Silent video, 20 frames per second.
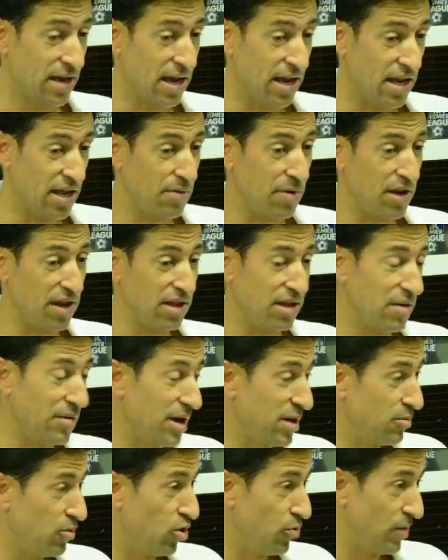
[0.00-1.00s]
and even in the
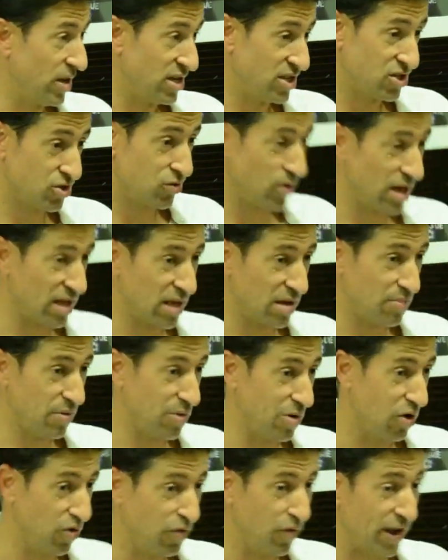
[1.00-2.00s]
bad moments you are
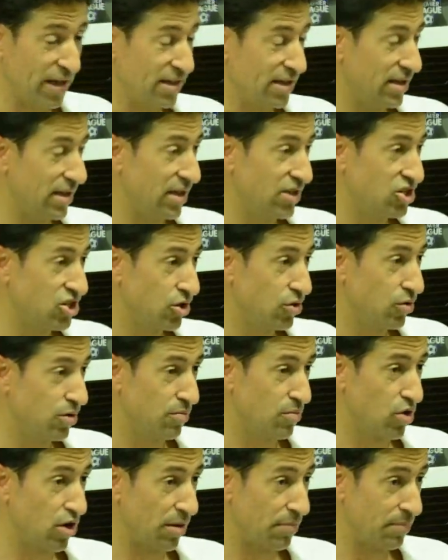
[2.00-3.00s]
capable of fighting and
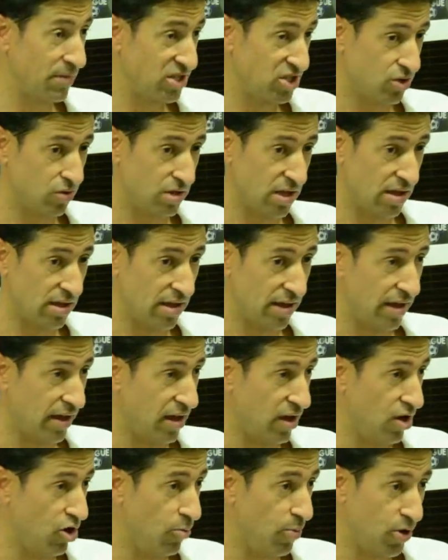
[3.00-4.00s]
showing more ambition than
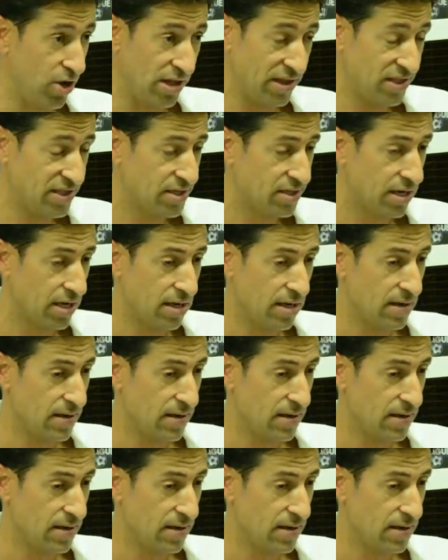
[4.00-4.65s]
the opponents.